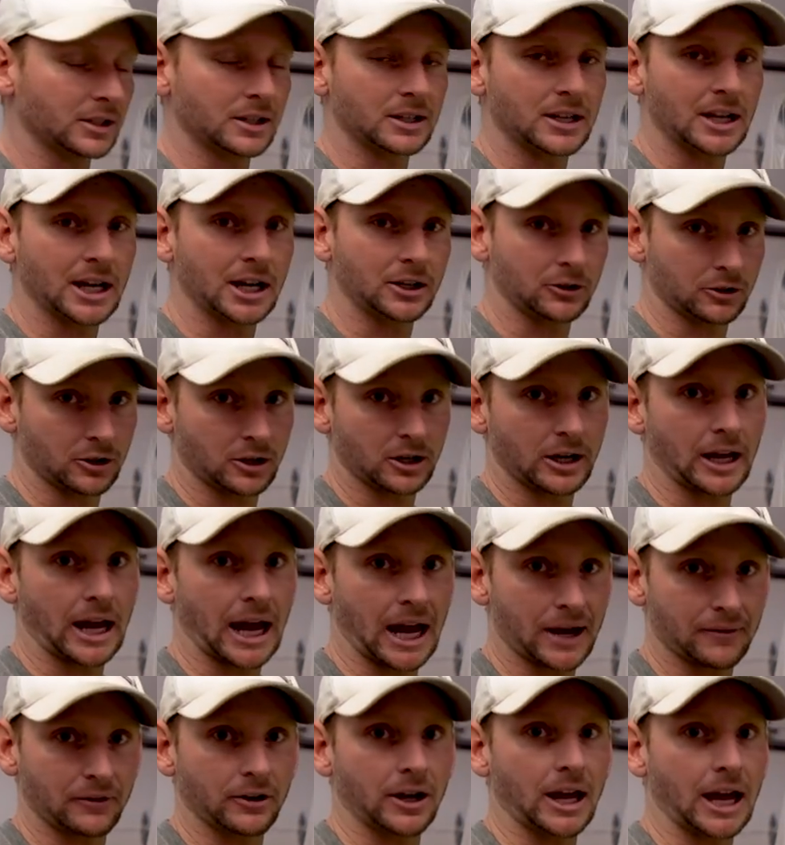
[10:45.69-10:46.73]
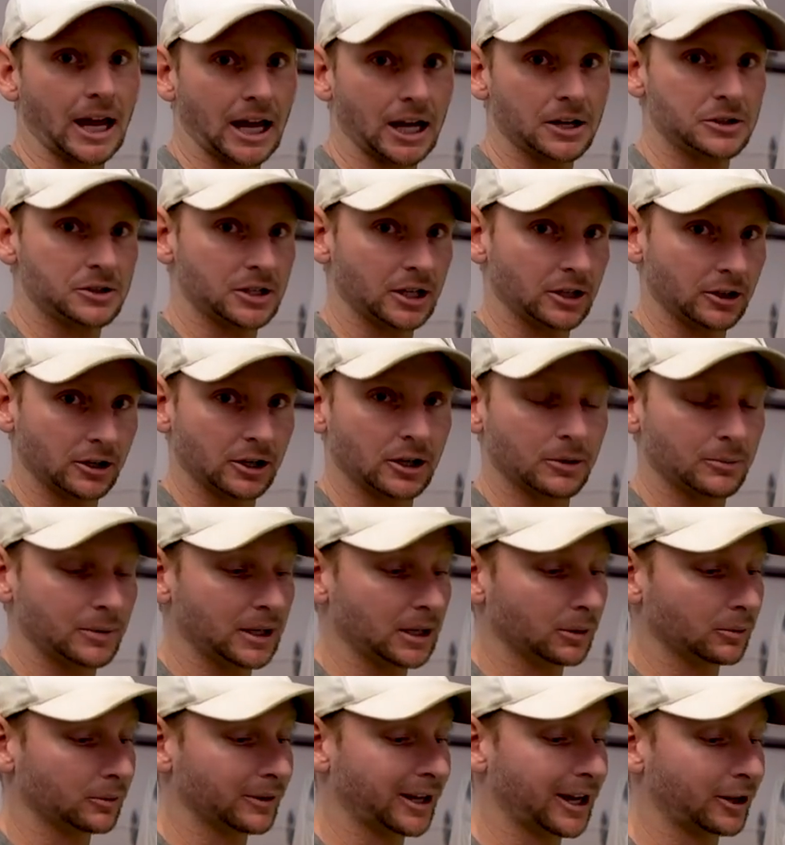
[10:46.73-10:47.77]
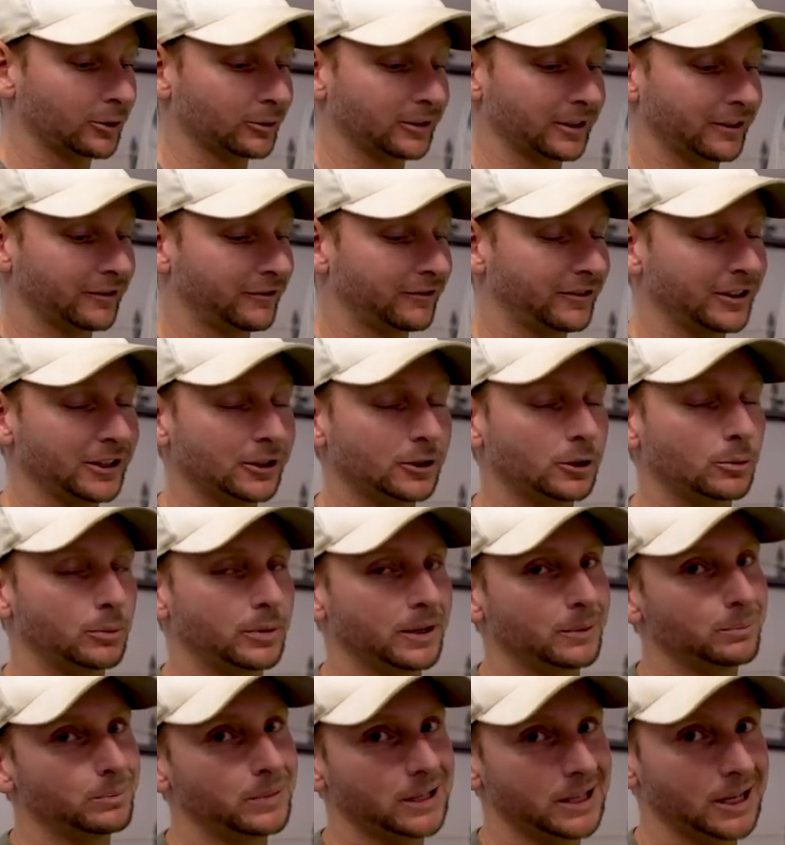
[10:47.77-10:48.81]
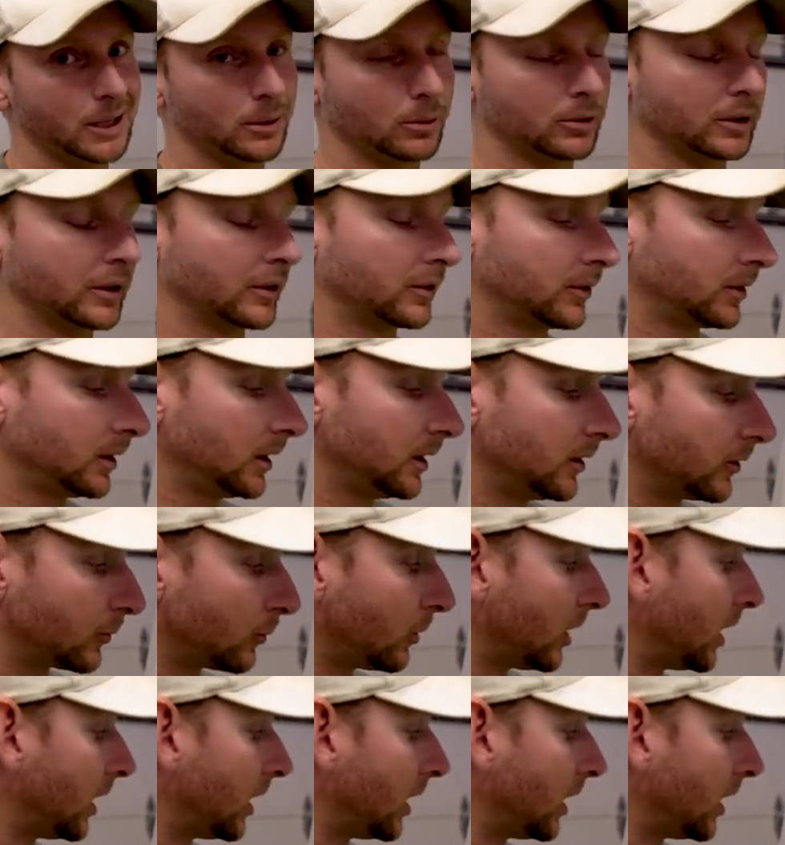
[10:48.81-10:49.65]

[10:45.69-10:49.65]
again, you're gonna have an edge that you're gonna be able to not only feel, but be able to see as